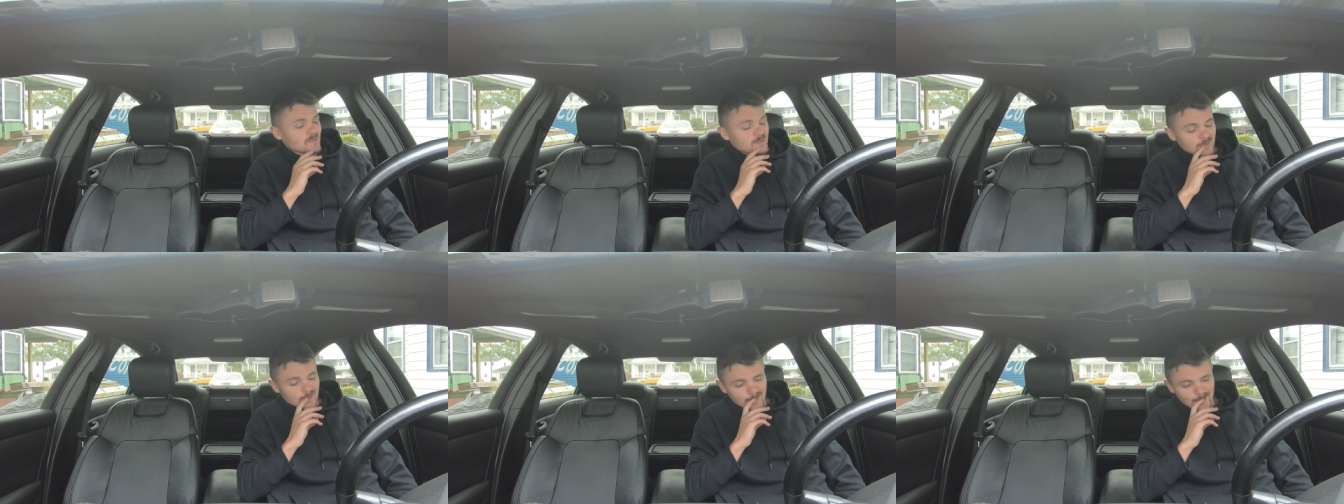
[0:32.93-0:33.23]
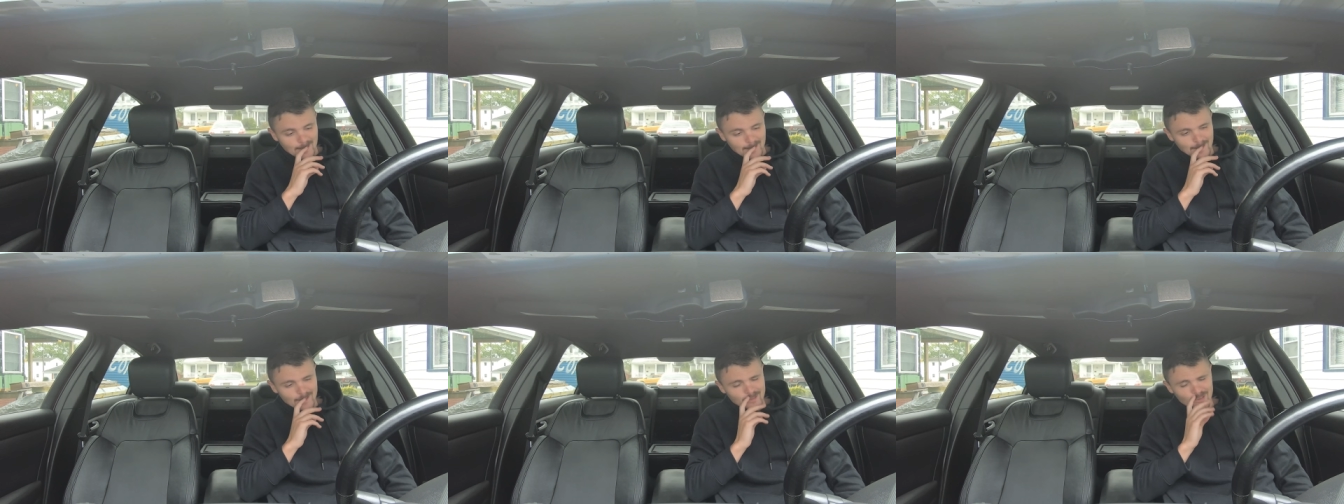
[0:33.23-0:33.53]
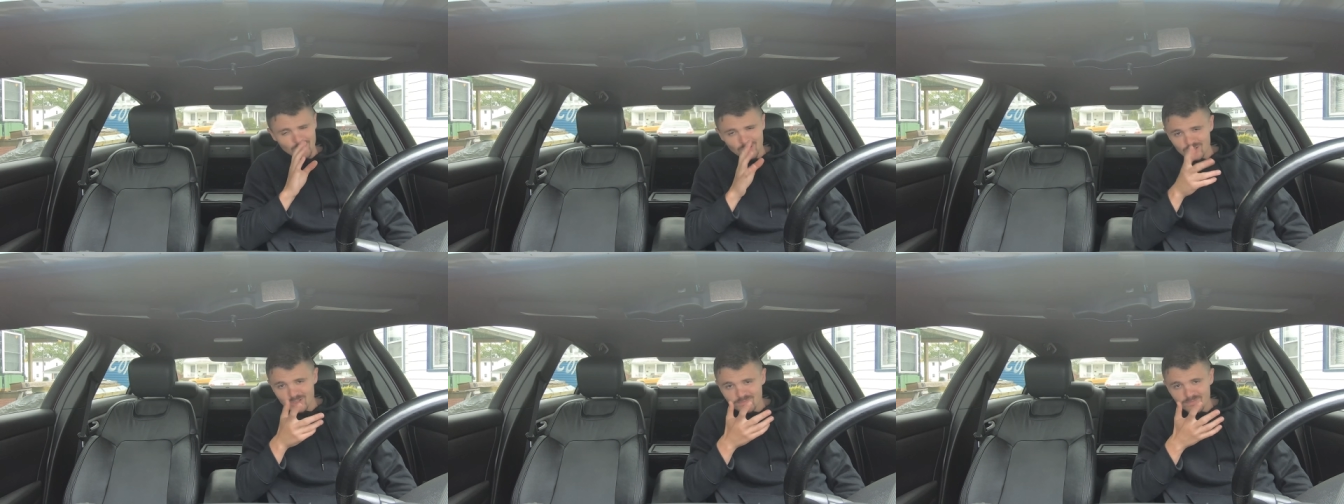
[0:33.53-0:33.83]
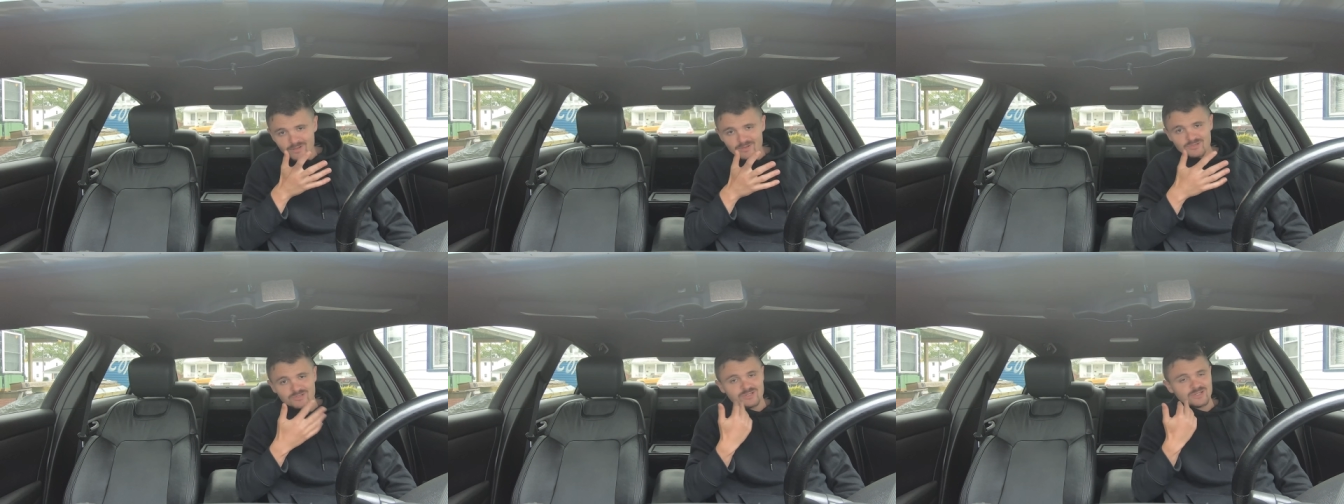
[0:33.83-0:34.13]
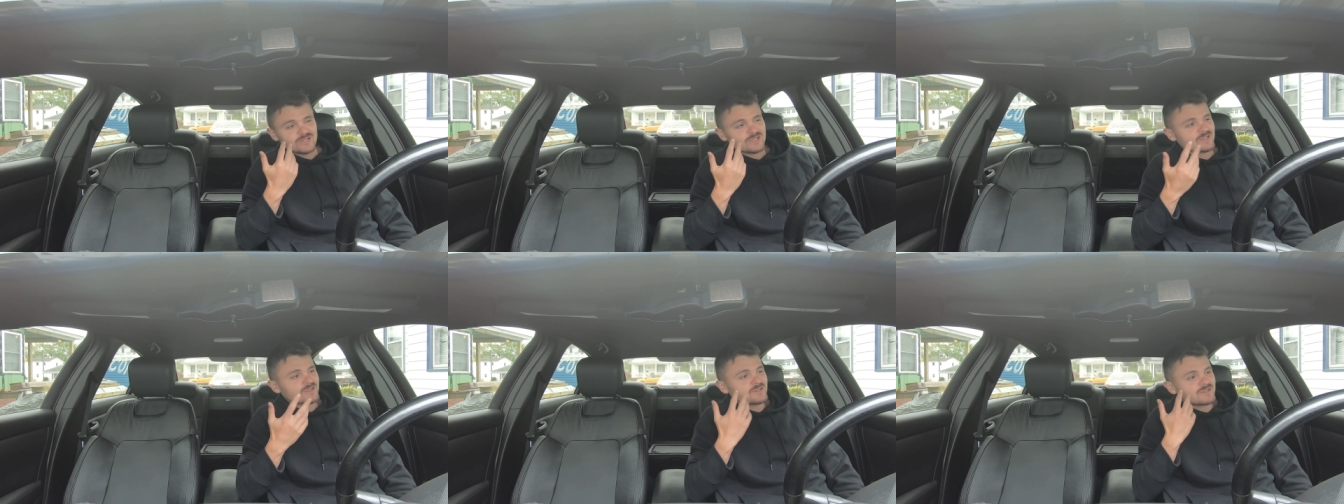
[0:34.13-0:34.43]
They cost about
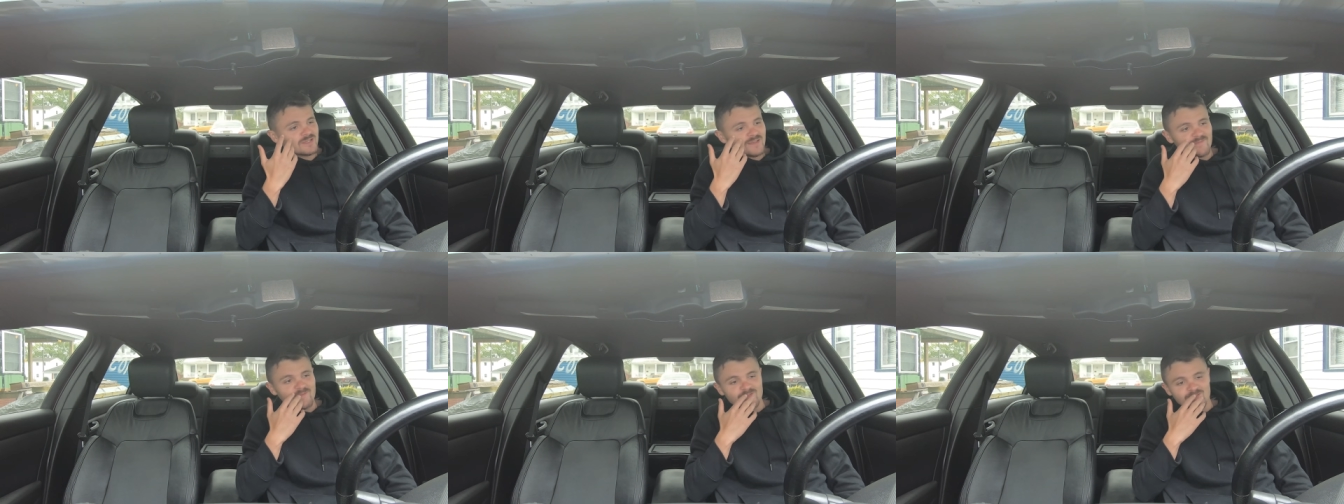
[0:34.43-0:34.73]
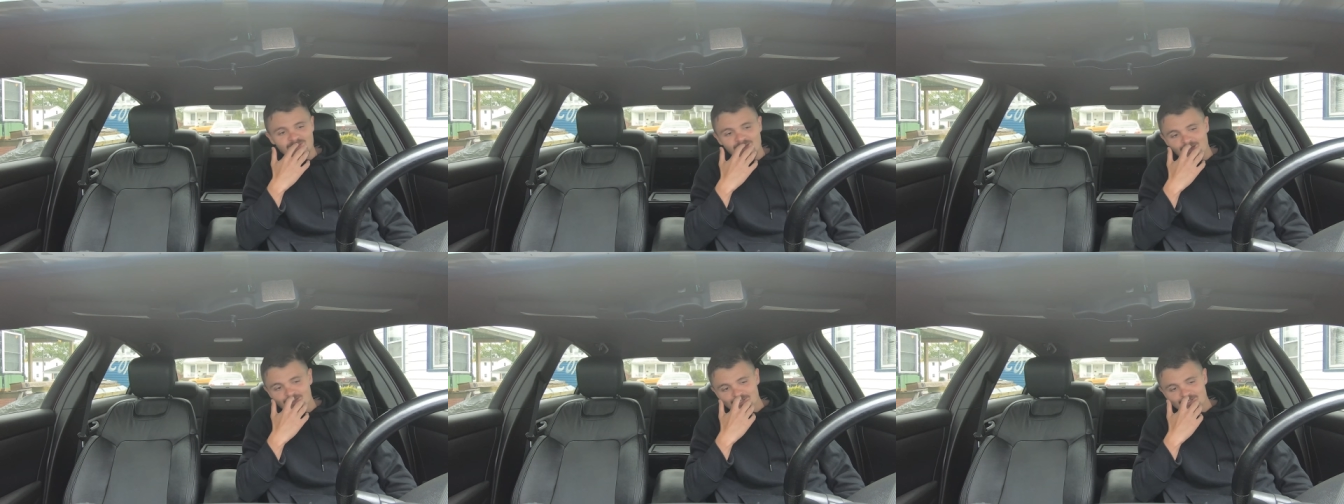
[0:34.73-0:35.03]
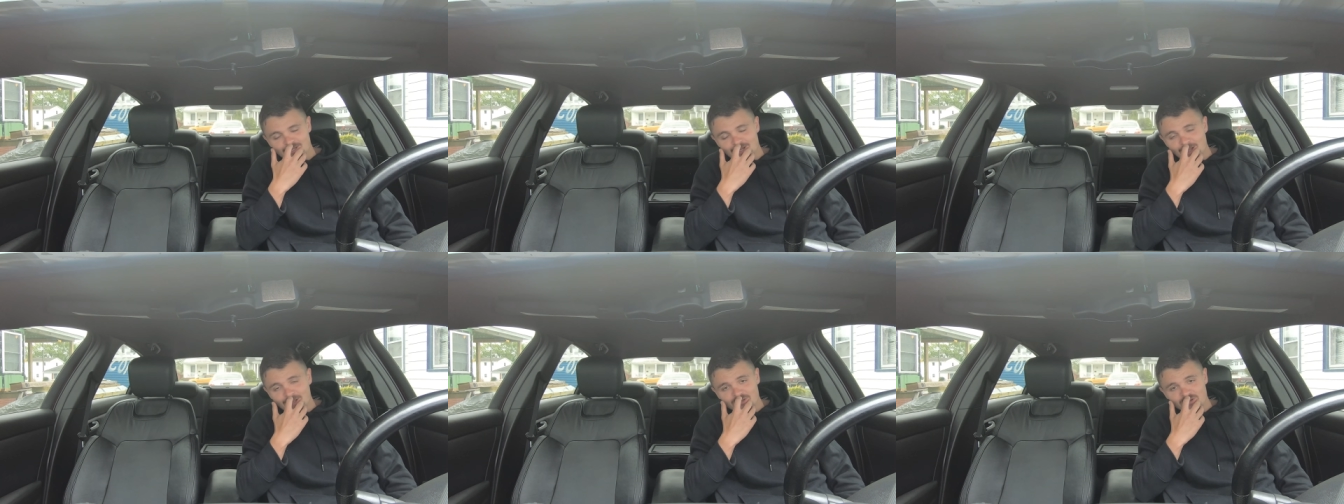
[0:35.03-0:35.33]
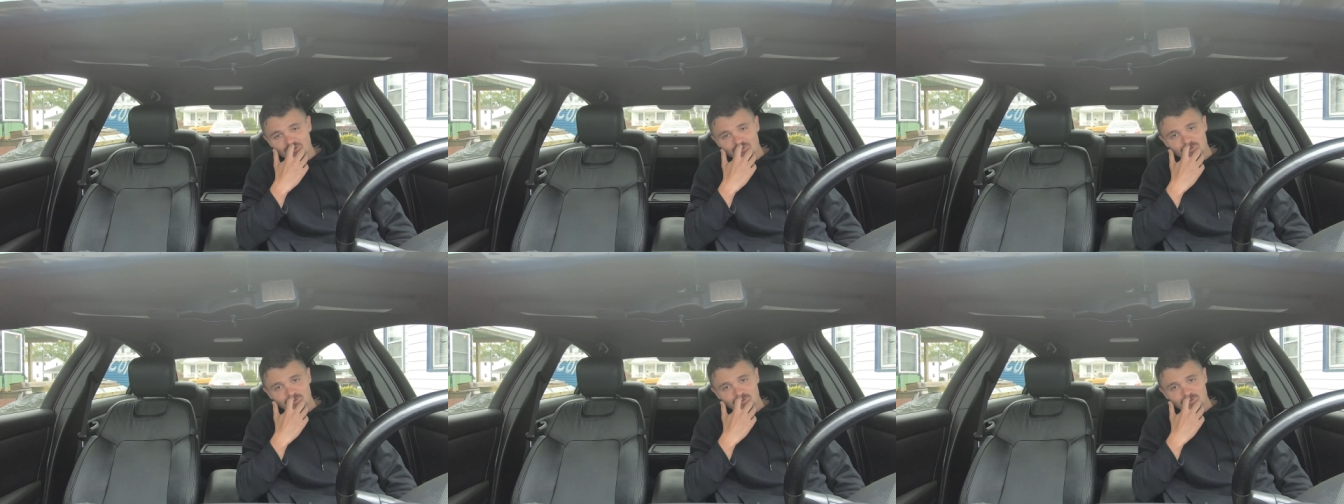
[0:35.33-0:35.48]
$60,000–$70,000